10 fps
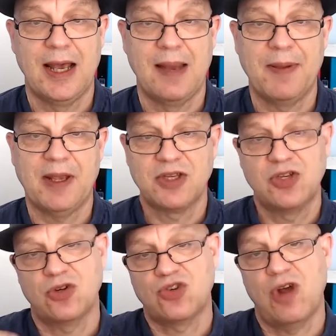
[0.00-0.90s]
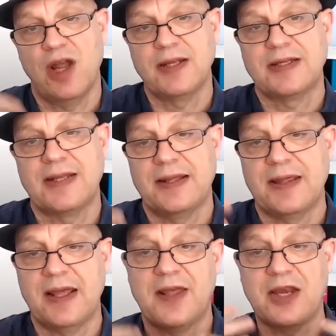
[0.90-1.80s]
because
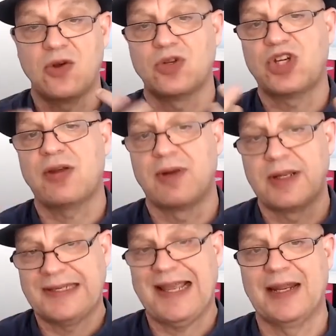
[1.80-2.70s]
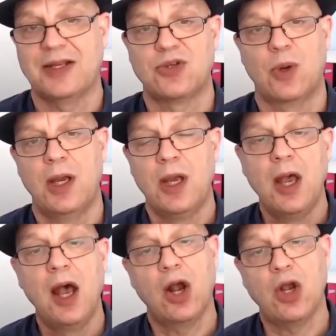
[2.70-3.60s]
then you're generally selling to a
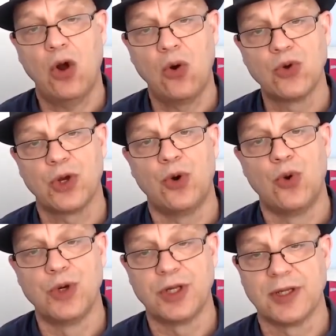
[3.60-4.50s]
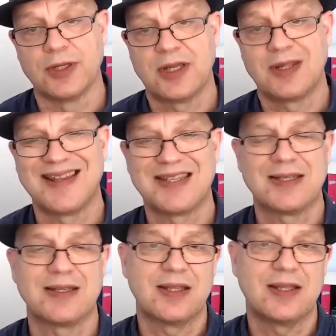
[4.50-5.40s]
colder audience, and
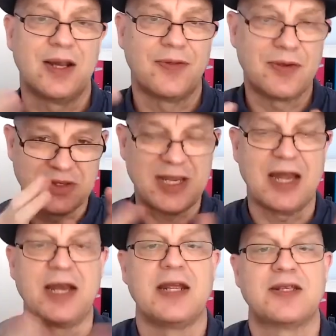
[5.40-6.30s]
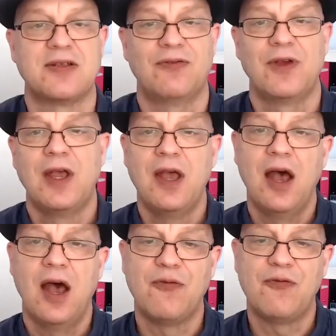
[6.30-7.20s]
there's techniques of
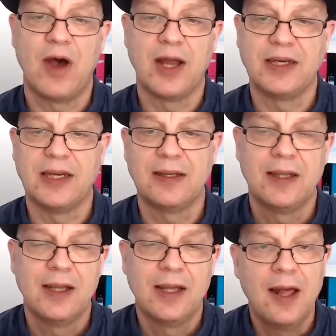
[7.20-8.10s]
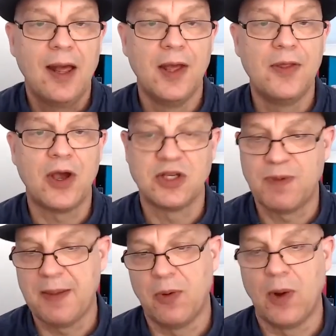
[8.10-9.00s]
finding those
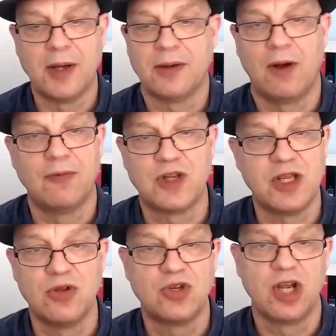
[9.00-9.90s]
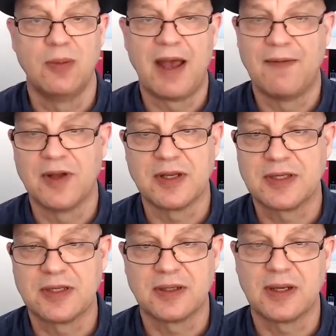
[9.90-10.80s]
people, and obviously YouTube
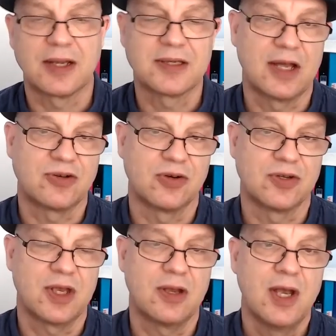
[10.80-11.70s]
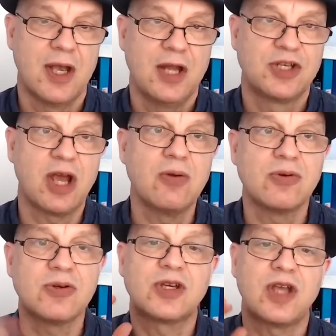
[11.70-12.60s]
adverts and etc. So
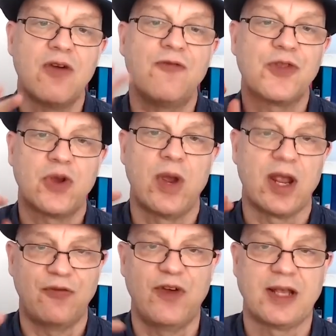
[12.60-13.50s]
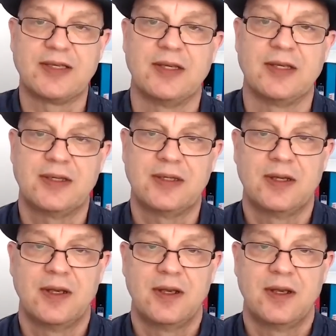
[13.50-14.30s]
don't go for the quick fixes.